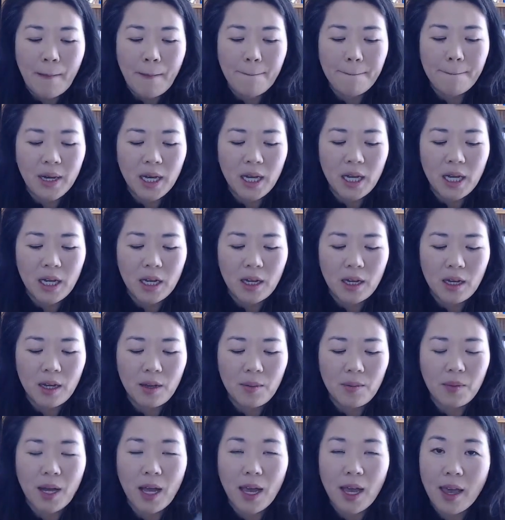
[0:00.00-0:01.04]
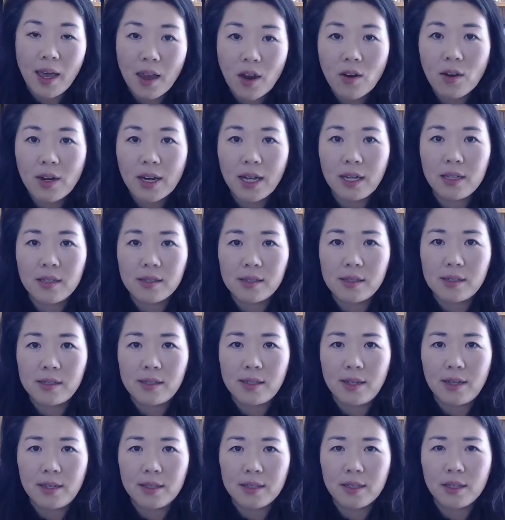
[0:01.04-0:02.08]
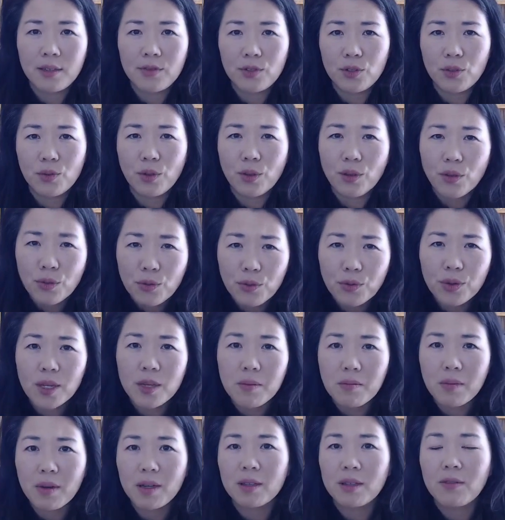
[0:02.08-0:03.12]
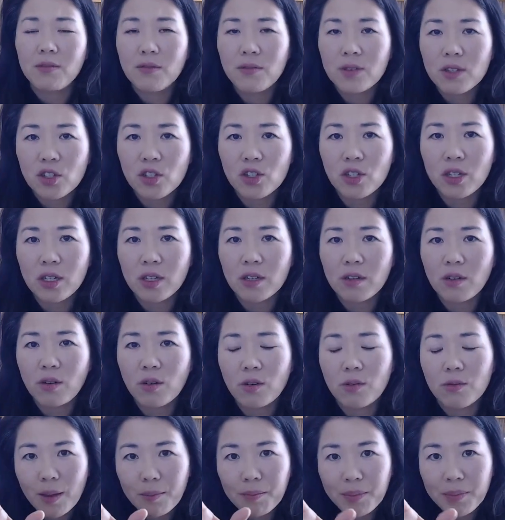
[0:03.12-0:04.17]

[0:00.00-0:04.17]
But a hair analysis test gives you a 3-month vision or